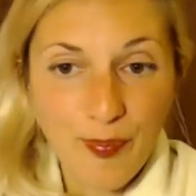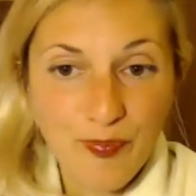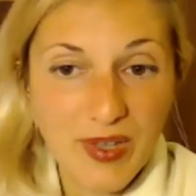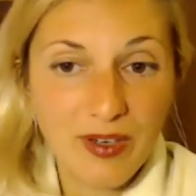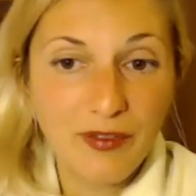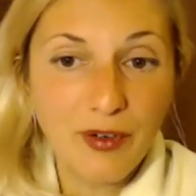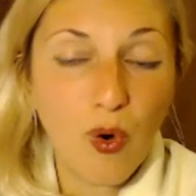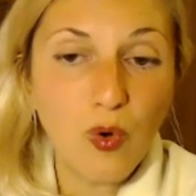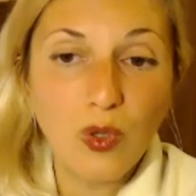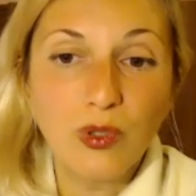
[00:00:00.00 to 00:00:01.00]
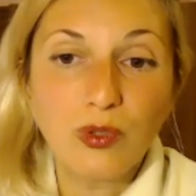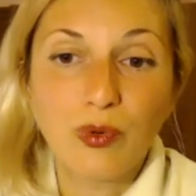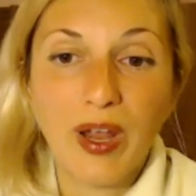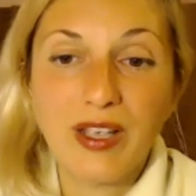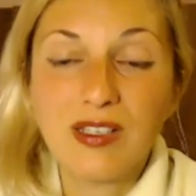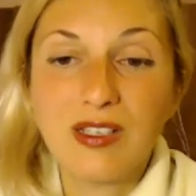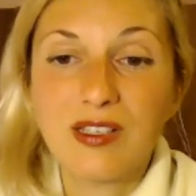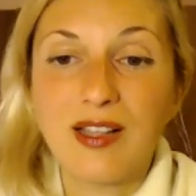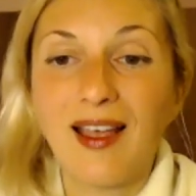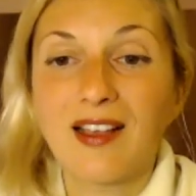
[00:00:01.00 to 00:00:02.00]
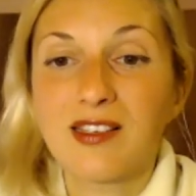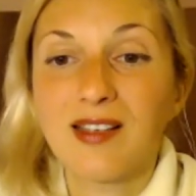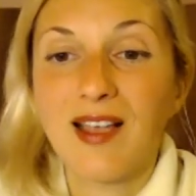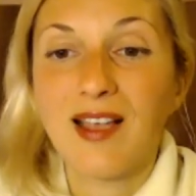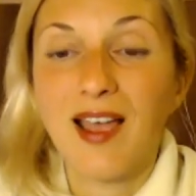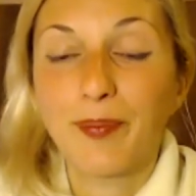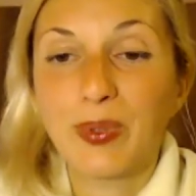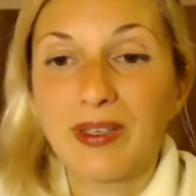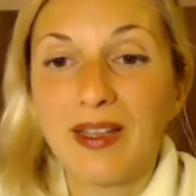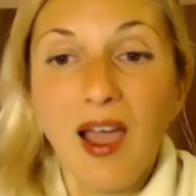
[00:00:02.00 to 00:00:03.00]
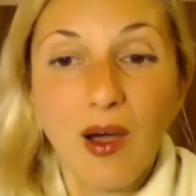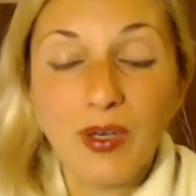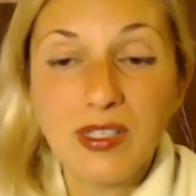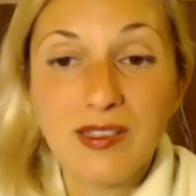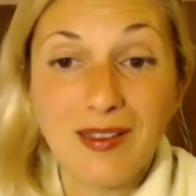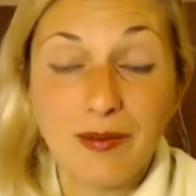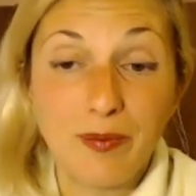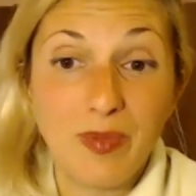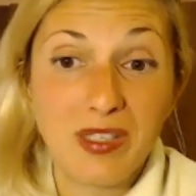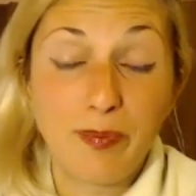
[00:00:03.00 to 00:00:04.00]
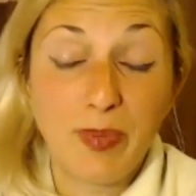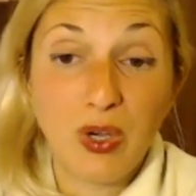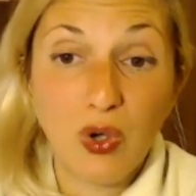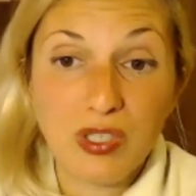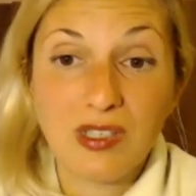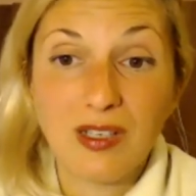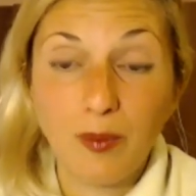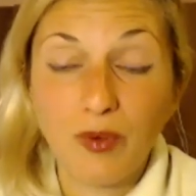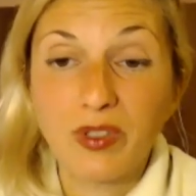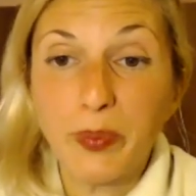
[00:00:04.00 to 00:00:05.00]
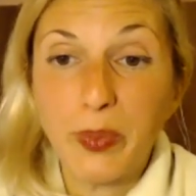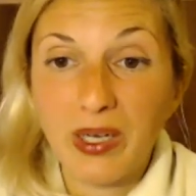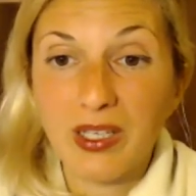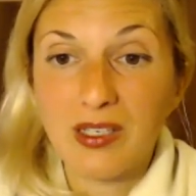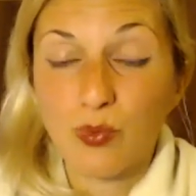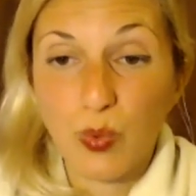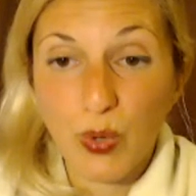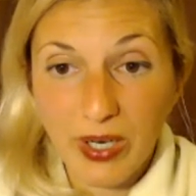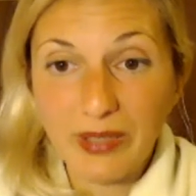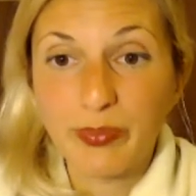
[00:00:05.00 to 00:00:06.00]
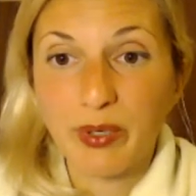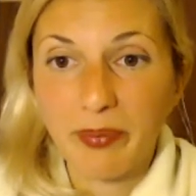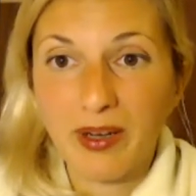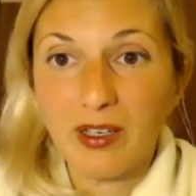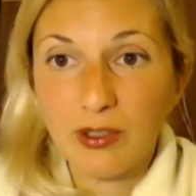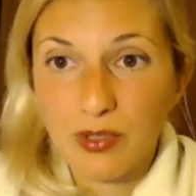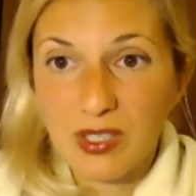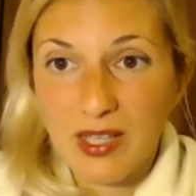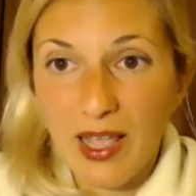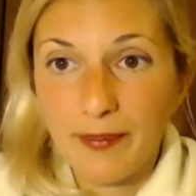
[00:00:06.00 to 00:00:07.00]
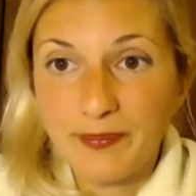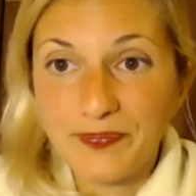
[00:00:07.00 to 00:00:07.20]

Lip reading: The whole crisis that has happened now is because some of the bodies weren't prepared to stay.